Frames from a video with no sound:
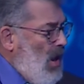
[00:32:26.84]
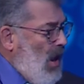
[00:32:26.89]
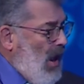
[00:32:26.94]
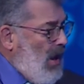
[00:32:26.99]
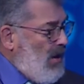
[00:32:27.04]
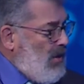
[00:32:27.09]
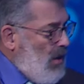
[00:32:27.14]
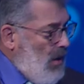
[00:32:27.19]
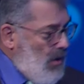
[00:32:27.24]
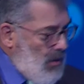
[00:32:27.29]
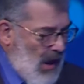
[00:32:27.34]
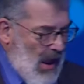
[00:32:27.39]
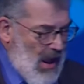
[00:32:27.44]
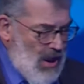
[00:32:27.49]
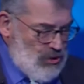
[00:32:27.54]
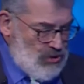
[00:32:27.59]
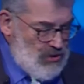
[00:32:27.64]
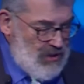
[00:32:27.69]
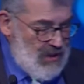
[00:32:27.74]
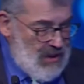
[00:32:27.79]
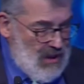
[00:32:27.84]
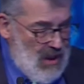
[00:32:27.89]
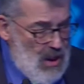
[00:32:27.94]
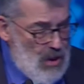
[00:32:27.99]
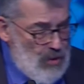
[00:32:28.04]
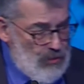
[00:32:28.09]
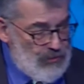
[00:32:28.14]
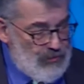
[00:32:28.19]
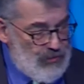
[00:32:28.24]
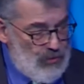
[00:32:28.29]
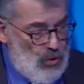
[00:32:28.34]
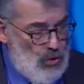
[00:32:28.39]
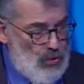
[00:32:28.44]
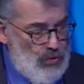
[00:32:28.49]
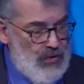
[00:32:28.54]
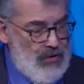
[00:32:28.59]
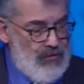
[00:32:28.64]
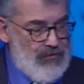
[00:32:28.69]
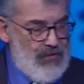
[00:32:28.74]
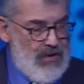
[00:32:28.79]
and actually accounts for
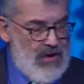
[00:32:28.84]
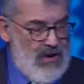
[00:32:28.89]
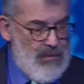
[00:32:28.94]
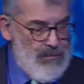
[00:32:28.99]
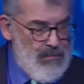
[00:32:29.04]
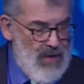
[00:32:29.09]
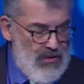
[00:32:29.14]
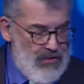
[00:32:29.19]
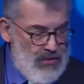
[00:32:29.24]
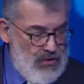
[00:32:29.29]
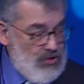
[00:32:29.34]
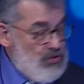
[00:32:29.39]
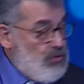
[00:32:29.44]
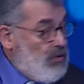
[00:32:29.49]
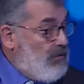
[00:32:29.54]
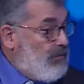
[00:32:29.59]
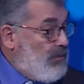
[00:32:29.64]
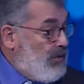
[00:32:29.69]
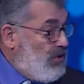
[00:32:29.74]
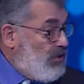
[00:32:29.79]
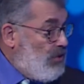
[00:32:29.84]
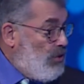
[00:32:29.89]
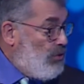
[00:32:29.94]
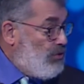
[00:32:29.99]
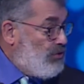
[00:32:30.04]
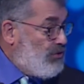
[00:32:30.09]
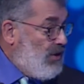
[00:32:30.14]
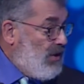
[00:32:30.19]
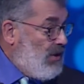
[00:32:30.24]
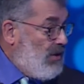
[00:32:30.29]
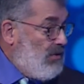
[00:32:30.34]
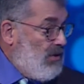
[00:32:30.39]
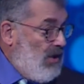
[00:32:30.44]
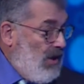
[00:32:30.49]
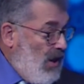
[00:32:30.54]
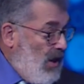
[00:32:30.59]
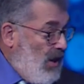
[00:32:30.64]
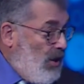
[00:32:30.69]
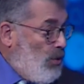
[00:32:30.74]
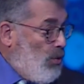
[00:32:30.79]
all of the methods we've been using
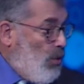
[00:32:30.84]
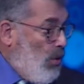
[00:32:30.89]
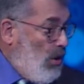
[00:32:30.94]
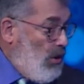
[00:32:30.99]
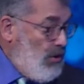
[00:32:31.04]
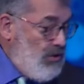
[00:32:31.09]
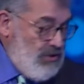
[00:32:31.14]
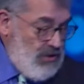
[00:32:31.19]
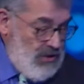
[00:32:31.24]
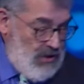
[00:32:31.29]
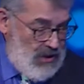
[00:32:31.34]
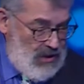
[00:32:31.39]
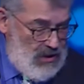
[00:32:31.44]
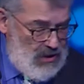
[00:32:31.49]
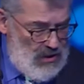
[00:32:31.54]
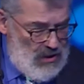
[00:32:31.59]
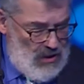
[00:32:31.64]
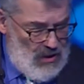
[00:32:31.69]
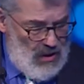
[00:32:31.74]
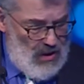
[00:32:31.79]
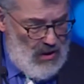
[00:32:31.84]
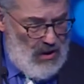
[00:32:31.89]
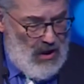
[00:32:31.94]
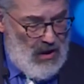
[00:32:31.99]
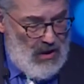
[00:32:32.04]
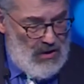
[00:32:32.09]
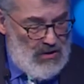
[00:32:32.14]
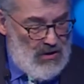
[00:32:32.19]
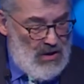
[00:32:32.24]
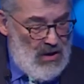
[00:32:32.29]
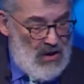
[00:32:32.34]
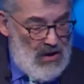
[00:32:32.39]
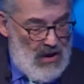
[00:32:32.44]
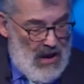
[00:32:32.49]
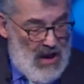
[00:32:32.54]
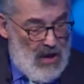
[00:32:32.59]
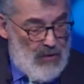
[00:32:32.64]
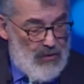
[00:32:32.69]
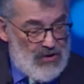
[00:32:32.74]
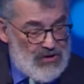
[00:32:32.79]
in quality and
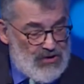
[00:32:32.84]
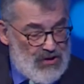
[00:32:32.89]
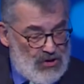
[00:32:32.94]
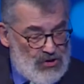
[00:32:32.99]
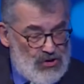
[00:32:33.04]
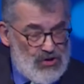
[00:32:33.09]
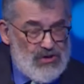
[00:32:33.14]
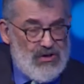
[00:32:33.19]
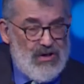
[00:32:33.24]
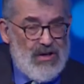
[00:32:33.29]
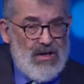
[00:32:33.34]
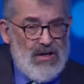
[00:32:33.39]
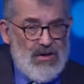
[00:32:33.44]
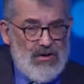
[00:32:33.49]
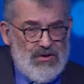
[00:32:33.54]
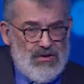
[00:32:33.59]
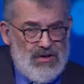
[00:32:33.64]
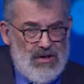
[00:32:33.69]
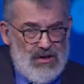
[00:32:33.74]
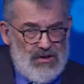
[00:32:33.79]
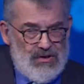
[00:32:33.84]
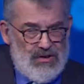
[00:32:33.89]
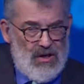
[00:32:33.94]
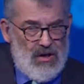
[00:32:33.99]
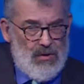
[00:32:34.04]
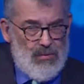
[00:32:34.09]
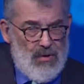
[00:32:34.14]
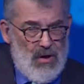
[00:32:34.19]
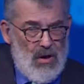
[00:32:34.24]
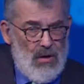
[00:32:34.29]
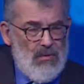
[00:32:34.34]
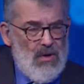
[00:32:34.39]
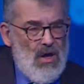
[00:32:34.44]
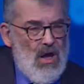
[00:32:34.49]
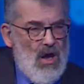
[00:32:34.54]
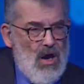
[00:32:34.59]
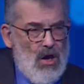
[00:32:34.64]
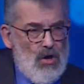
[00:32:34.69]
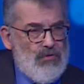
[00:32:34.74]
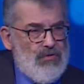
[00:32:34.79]
areas such as Lean and Six Sigma
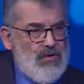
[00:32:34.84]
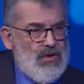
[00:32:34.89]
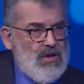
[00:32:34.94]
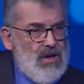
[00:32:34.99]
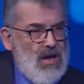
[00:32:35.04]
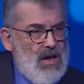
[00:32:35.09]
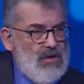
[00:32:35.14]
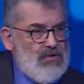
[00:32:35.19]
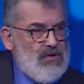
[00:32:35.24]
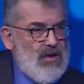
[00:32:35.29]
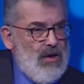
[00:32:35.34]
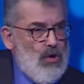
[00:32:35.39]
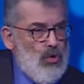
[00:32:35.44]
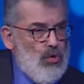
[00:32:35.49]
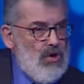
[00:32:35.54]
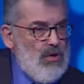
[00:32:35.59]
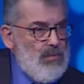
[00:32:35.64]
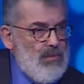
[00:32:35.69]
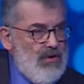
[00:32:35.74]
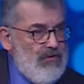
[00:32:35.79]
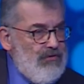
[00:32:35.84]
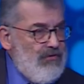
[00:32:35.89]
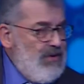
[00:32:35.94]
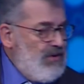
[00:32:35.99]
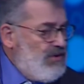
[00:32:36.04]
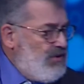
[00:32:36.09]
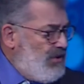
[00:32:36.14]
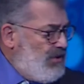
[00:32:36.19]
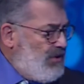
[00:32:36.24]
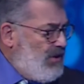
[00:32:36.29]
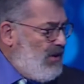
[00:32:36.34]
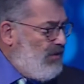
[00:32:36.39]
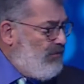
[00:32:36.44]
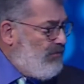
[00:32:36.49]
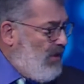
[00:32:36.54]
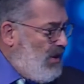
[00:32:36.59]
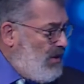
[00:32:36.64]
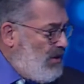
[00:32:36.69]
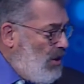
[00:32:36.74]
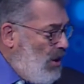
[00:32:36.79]
over the years. They all can be fitted in
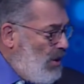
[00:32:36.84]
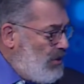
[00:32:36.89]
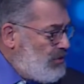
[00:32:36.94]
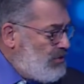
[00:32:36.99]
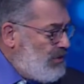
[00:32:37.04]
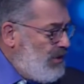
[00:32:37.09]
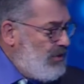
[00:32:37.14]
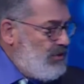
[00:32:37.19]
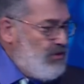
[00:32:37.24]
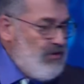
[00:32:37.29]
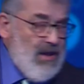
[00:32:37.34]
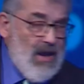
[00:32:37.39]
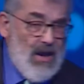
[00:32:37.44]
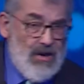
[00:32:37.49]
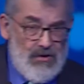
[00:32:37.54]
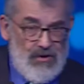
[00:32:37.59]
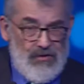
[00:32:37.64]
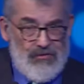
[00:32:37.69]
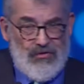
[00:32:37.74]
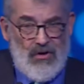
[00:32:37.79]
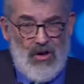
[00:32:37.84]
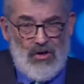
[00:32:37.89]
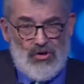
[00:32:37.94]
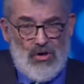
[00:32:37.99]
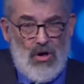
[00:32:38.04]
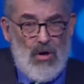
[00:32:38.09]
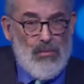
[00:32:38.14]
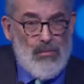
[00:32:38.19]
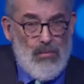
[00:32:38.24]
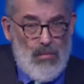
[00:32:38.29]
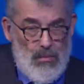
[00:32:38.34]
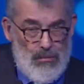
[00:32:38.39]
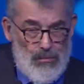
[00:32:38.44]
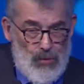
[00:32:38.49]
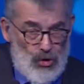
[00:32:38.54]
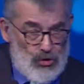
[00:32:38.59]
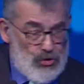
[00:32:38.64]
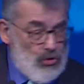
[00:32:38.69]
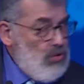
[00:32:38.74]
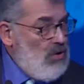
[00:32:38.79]
very nicely to the anti-fragile
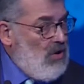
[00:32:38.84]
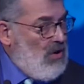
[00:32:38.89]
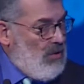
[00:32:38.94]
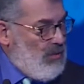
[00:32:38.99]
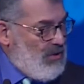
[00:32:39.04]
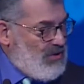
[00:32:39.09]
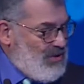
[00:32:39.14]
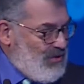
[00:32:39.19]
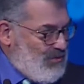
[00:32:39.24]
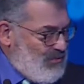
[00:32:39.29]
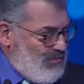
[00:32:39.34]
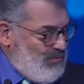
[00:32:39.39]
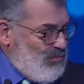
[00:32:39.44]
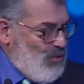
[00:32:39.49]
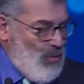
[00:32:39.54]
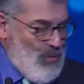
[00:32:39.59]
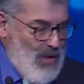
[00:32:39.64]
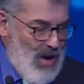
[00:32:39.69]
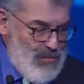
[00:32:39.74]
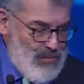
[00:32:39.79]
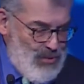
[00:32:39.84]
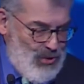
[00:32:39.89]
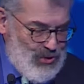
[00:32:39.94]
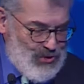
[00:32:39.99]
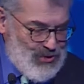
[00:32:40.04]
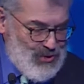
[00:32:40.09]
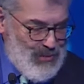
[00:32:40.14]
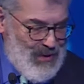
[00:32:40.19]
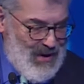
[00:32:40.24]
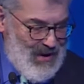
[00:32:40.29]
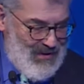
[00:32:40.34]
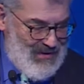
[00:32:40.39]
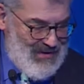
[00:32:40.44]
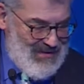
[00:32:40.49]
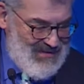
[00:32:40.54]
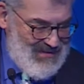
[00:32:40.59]
model, which is what my book's about.